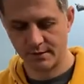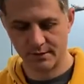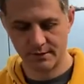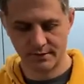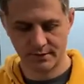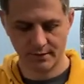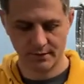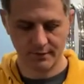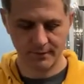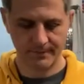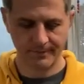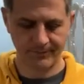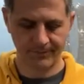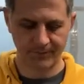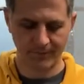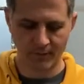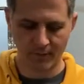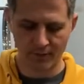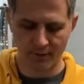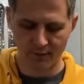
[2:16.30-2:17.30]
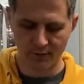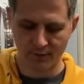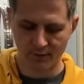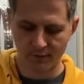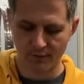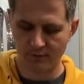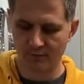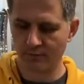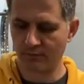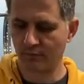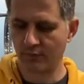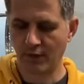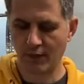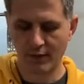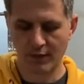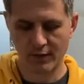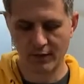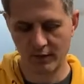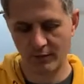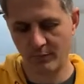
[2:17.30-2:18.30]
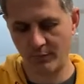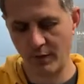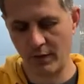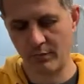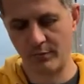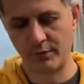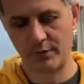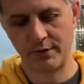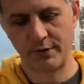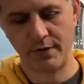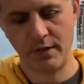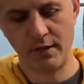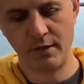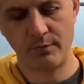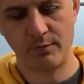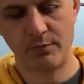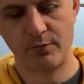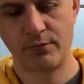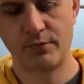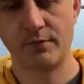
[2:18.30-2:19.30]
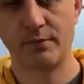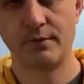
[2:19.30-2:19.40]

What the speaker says: is like a paper tape